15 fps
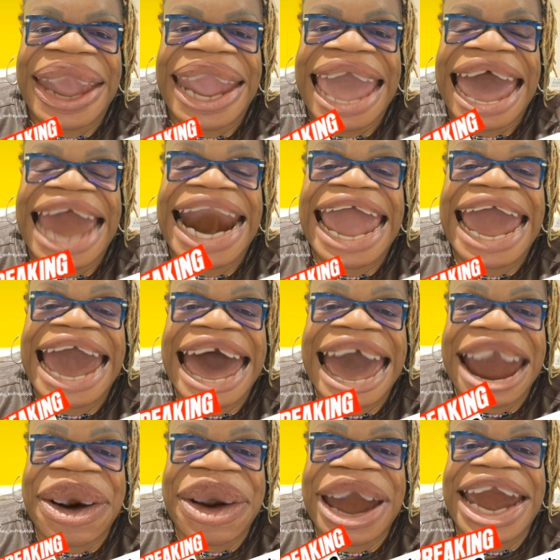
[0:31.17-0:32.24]
And I
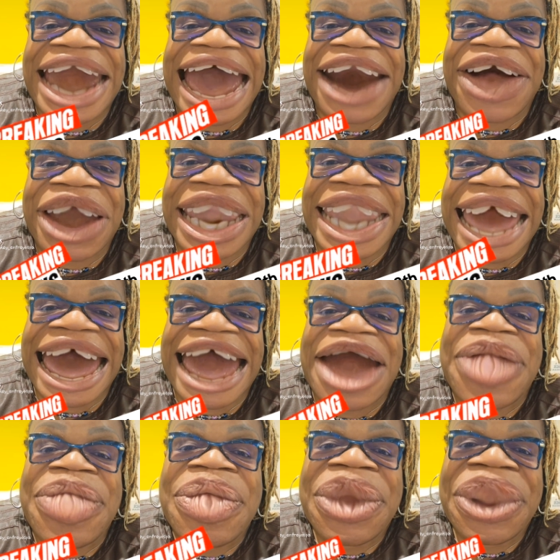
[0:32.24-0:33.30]
carry another
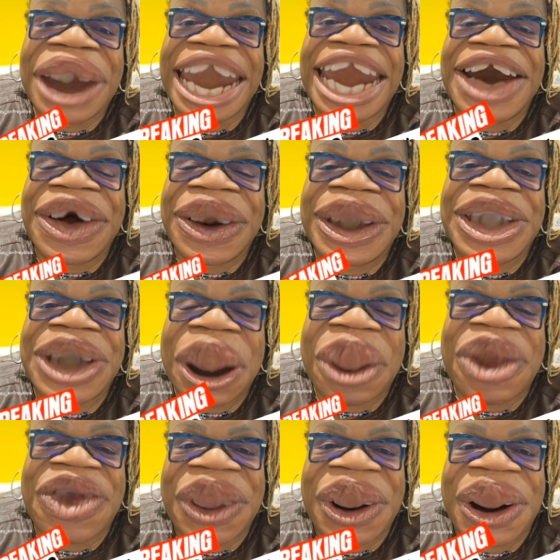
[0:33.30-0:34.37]
breaking news come
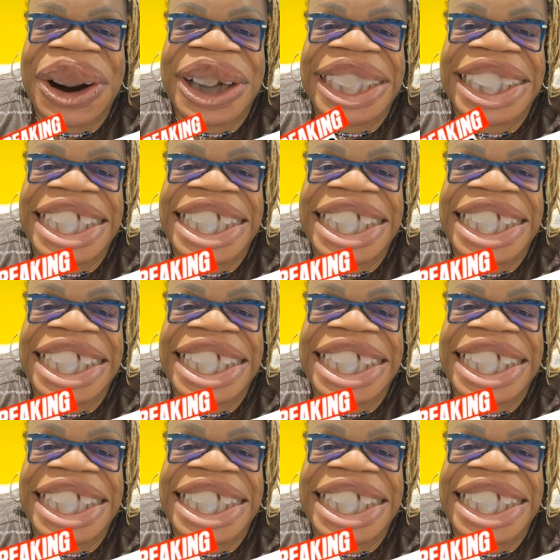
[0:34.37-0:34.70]
for us.